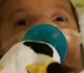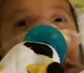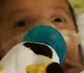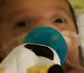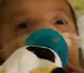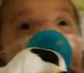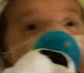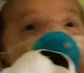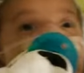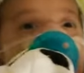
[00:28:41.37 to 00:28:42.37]
from
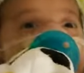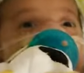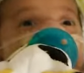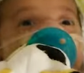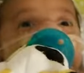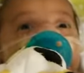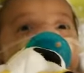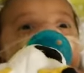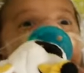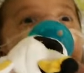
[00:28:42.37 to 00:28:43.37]
the time I
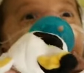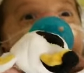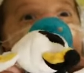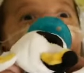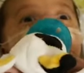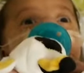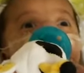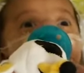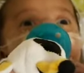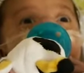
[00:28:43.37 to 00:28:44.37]
was pregnant in the
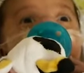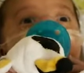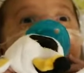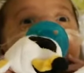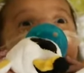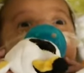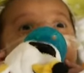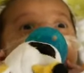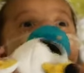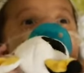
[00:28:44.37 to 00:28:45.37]
hospital
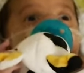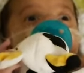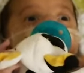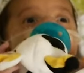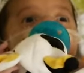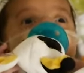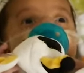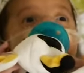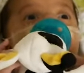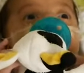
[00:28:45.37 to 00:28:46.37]
up until birth.
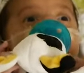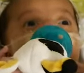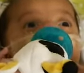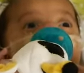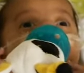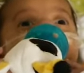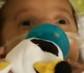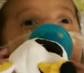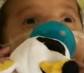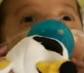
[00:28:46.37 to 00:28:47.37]
So
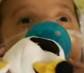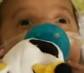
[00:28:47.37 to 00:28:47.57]
we are a